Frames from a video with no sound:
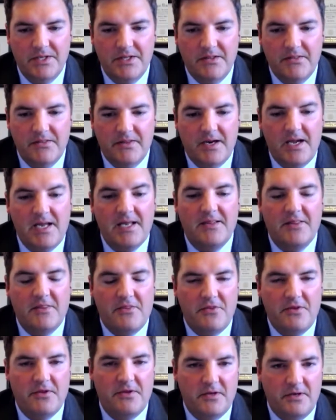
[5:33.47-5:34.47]
that I can
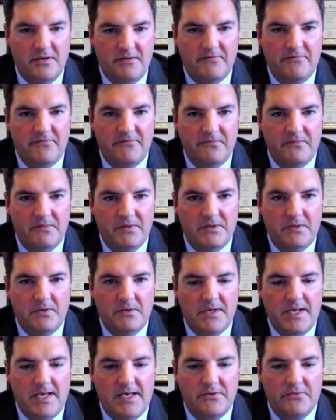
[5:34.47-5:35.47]
think of on
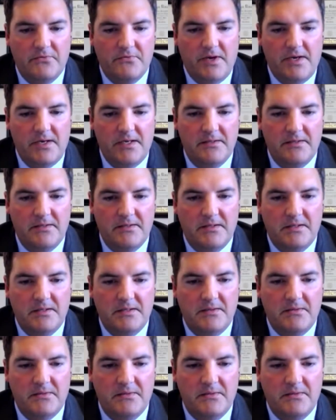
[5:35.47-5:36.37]
how to ride a